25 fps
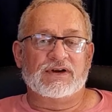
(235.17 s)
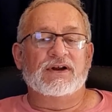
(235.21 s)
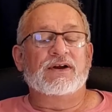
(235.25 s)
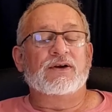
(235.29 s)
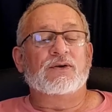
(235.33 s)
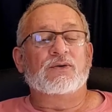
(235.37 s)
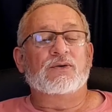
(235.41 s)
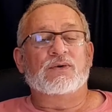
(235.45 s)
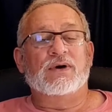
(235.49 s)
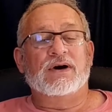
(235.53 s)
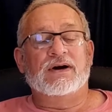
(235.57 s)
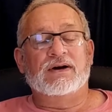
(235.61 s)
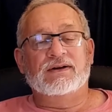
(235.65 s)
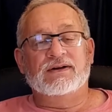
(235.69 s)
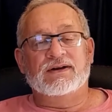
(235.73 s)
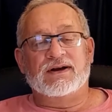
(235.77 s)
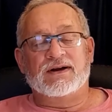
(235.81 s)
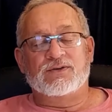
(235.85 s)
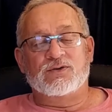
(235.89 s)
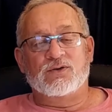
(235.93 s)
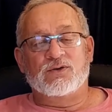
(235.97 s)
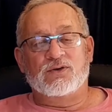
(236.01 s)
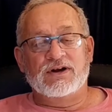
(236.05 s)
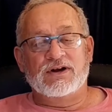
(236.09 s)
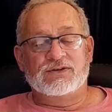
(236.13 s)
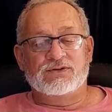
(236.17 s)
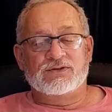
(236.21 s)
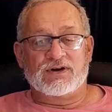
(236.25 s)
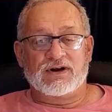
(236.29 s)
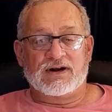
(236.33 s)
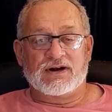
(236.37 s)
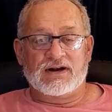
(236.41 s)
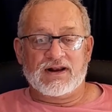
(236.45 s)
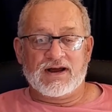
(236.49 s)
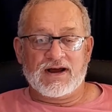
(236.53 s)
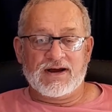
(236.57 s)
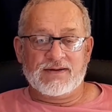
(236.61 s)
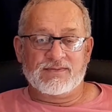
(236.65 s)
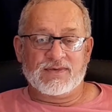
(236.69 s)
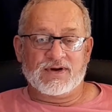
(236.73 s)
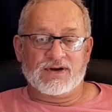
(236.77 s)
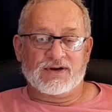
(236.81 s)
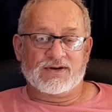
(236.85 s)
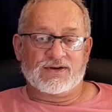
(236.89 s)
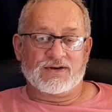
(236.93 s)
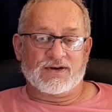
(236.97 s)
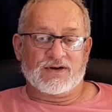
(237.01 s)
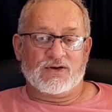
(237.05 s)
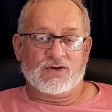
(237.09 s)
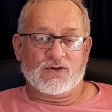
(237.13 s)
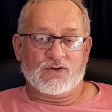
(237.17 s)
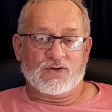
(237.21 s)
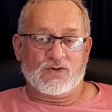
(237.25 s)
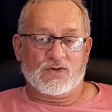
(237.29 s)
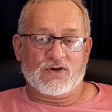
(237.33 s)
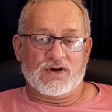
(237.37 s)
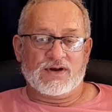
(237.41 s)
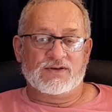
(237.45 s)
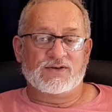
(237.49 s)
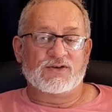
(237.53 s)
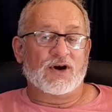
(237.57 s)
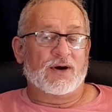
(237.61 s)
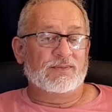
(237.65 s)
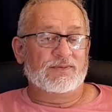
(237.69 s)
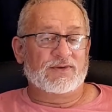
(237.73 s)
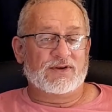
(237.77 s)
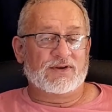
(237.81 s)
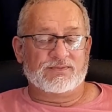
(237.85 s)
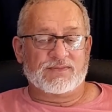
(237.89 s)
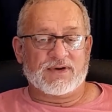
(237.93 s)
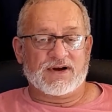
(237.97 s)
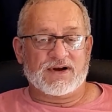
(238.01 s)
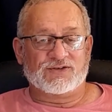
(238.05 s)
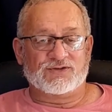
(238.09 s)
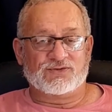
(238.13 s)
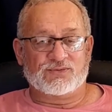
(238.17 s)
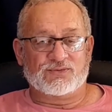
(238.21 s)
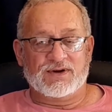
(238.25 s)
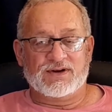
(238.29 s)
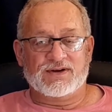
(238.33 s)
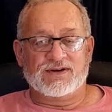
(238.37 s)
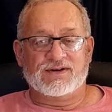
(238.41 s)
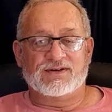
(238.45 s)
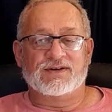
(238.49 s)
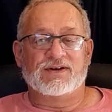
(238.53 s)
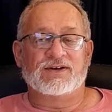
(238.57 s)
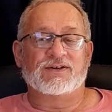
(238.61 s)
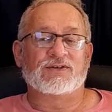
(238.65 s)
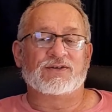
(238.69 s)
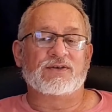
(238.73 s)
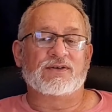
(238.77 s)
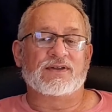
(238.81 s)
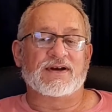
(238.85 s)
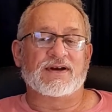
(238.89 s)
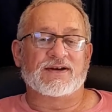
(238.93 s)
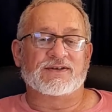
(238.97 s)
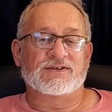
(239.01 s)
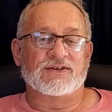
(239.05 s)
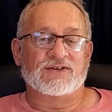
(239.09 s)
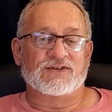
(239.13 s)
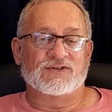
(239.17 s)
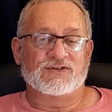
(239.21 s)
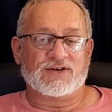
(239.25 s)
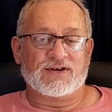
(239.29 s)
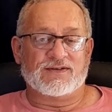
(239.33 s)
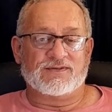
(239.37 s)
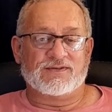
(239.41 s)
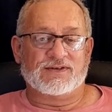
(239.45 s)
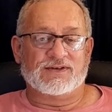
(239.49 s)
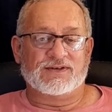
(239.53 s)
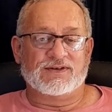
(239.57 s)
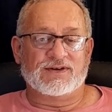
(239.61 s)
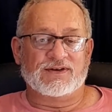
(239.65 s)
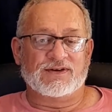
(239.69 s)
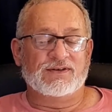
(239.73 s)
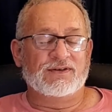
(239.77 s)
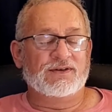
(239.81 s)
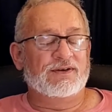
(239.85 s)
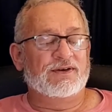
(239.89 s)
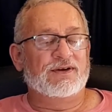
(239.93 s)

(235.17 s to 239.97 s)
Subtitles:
Well, according to the climate law adopted by Sweden in 2017,